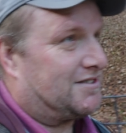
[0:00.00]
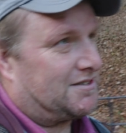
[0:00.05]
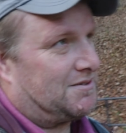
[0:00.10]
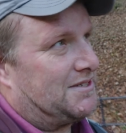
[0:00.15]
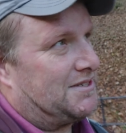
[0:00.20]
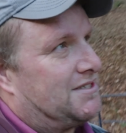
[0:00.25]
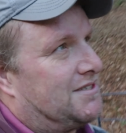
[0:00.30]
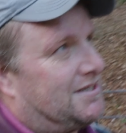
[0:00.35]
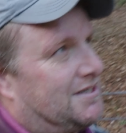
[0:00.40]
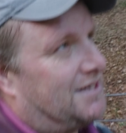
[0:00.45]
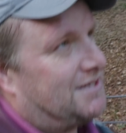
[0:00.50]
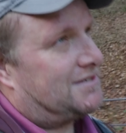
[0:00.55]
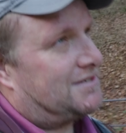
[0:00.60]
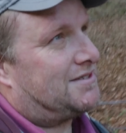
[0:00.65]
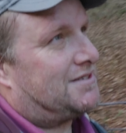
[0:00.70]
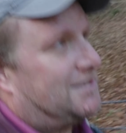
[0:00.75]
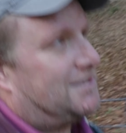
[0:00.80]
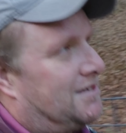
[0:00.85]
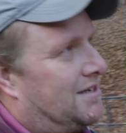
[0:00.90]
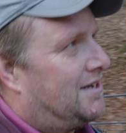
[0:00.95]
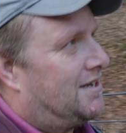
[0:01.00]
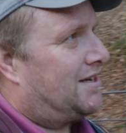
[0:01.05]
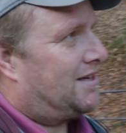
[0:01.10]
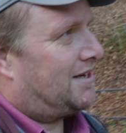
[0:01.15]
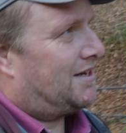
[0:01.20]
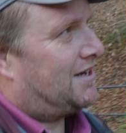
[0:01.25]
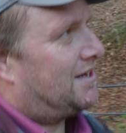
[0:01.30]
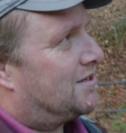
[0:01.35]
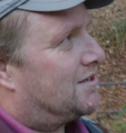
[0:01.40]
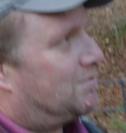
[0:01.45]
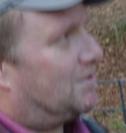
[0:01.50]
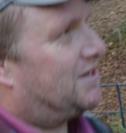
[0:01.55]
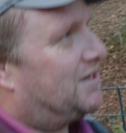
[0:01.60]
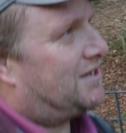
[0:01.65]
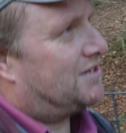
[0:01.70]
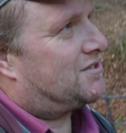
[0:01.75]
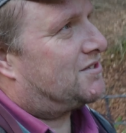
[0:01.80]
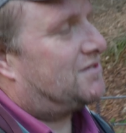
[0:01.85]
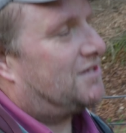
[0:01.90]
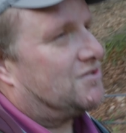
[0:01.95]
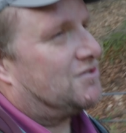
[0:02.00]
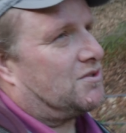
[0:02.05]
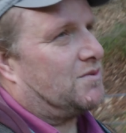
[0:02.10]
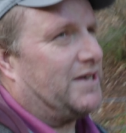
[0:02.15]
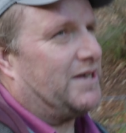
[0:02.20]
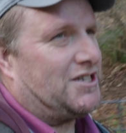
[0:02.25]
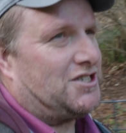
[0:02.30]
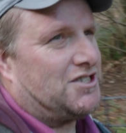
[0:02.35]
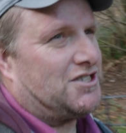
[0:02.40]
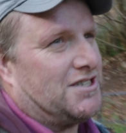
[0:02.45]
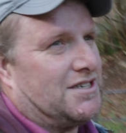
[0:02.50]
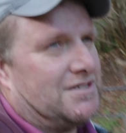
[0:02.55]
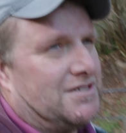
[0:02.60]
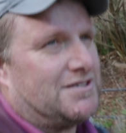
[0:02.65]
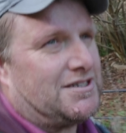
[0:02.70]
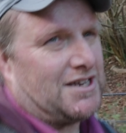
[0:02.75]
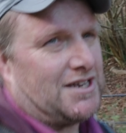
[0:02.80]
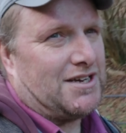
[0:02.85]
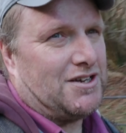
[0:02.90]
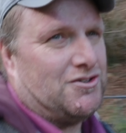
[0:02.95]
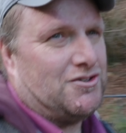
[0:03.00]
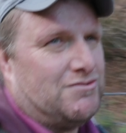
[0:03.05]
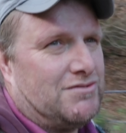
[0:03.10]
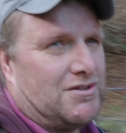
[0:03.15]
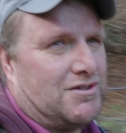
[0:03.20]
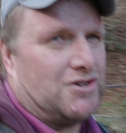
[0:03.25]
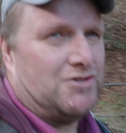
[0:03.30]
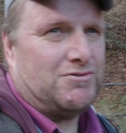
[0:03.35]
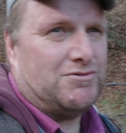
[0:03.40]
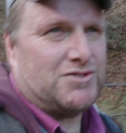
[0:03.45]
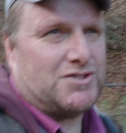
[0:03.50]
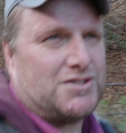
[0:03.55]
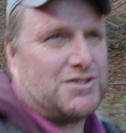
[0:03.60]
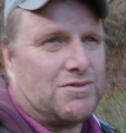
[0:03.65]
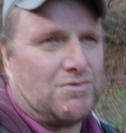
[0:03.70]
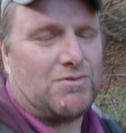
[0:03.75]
So it's one of those questions like whose